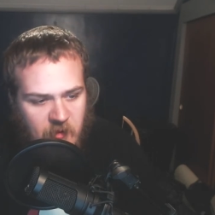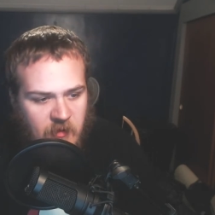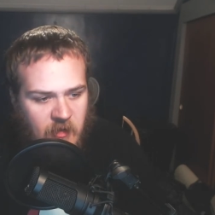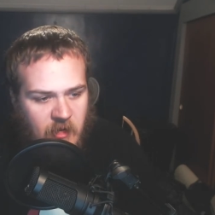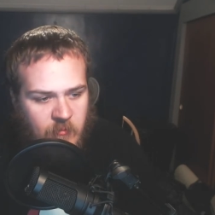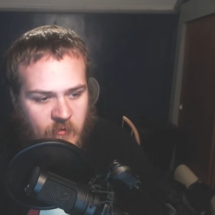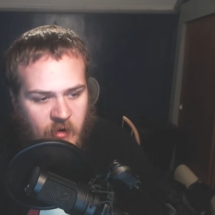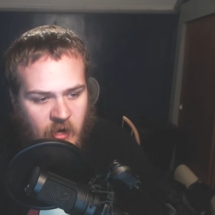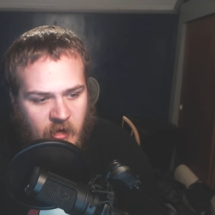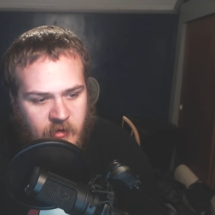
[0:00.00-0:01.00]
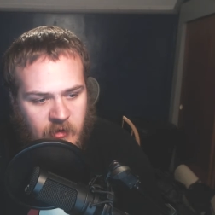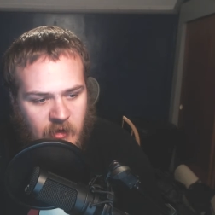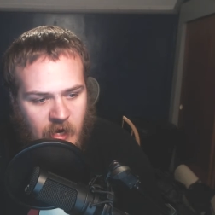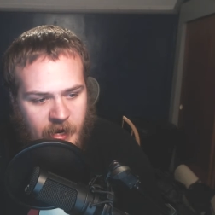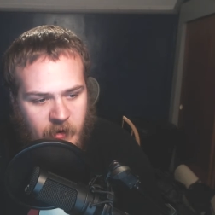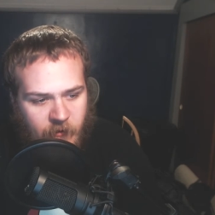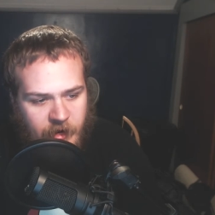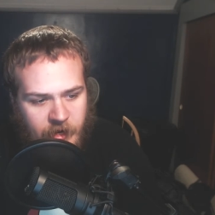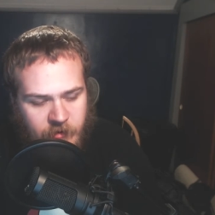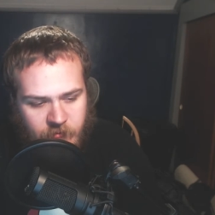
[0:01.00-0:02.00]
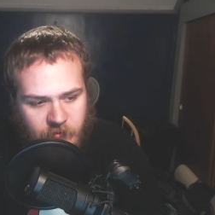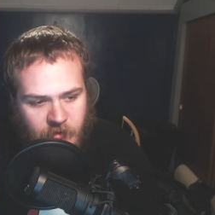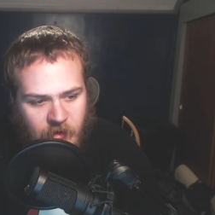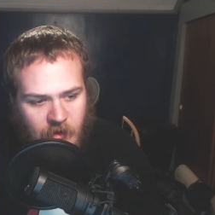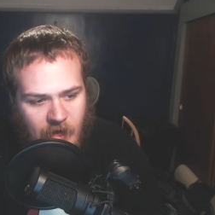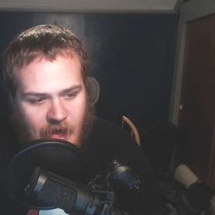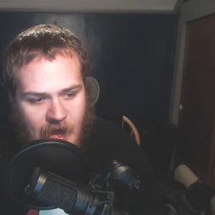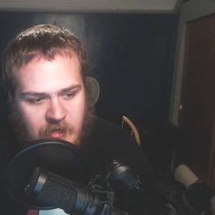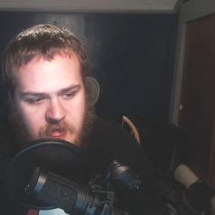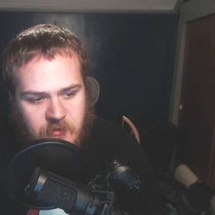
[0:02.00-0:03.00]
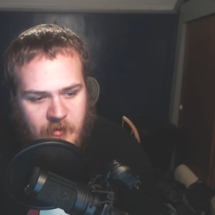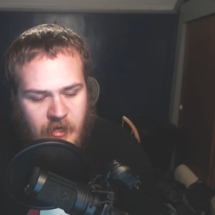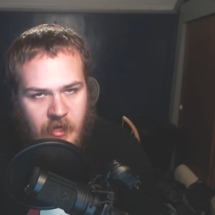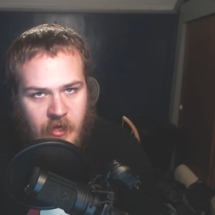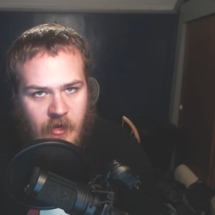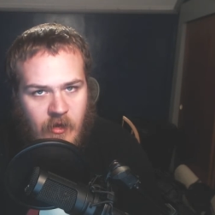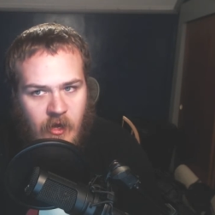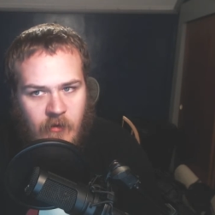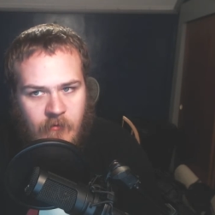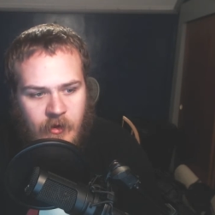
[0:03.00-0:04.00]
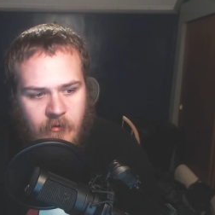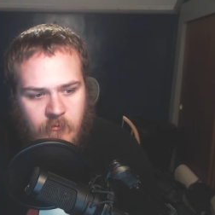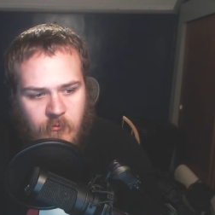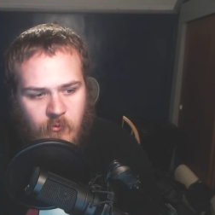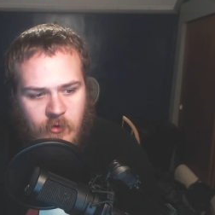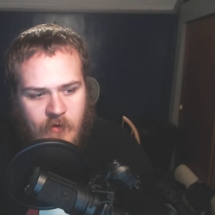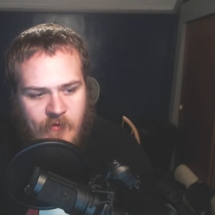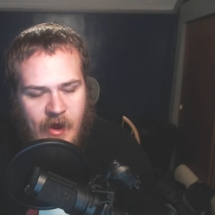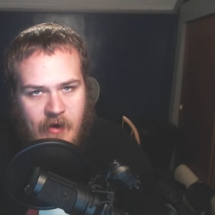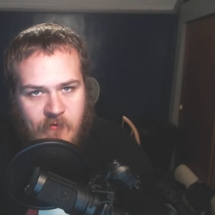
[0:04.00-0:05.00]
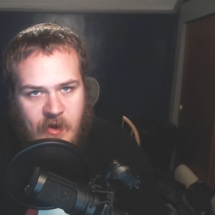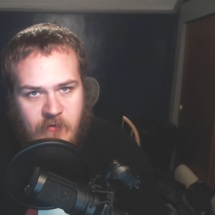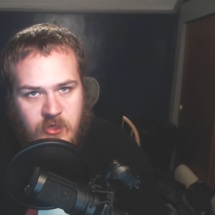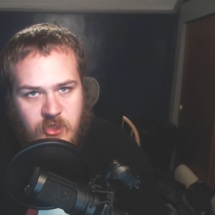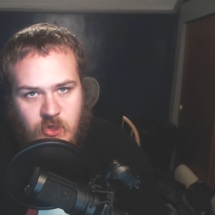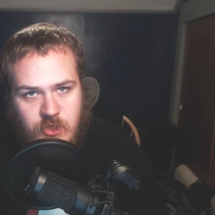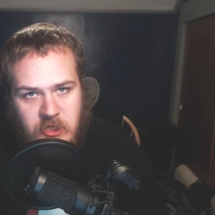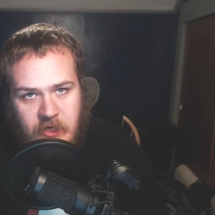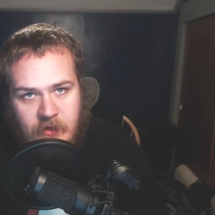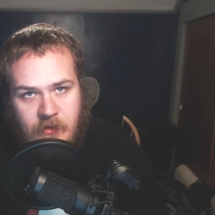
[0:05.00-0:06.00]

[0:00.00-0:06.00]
uh, moving on, I Greeny asked me uh, like if I had a favorite sushi.